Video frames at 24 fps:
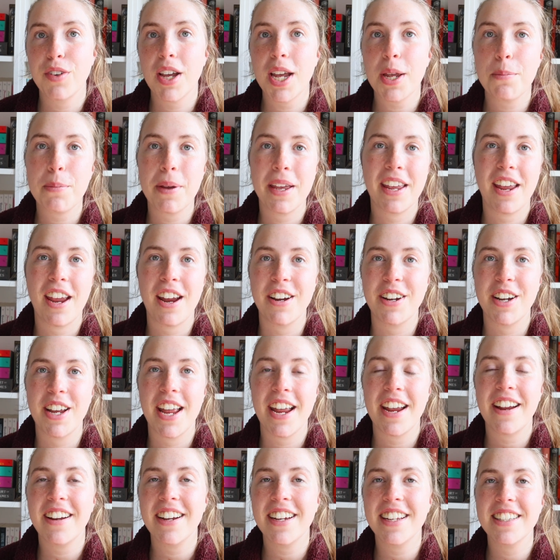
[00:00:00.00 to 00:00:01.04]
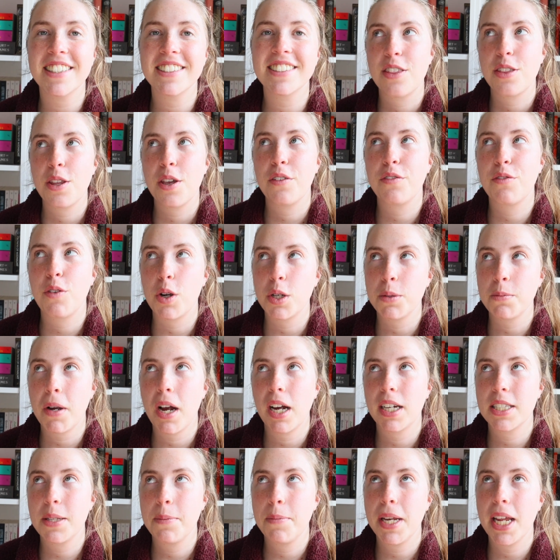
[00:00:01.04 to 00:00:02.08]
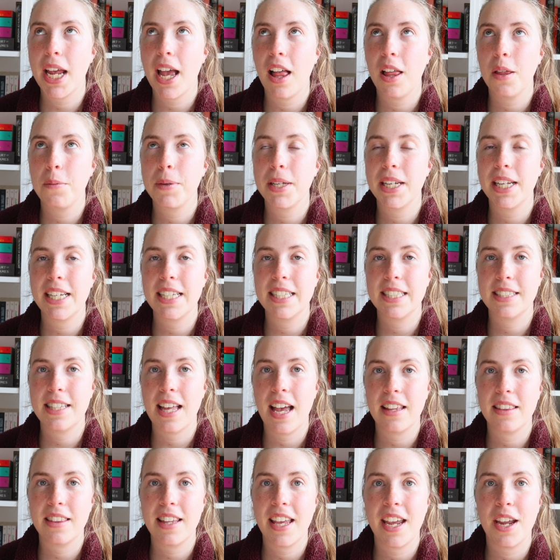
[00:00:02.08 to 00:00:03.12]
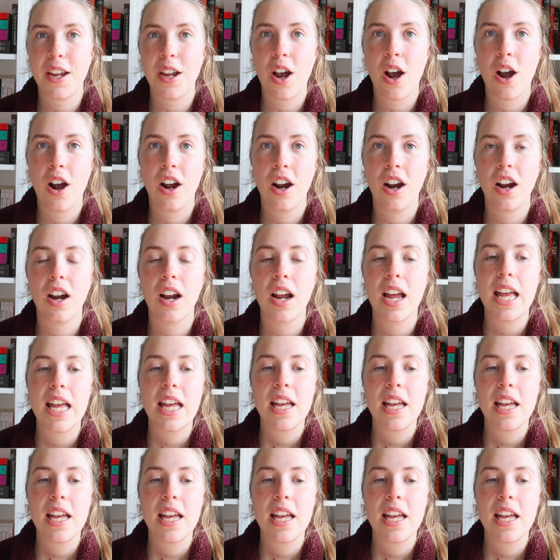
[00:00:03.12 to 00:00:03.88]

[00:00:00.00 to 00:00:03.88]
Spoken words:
Bite by Carrie Aarons. The forced proximity element is that they are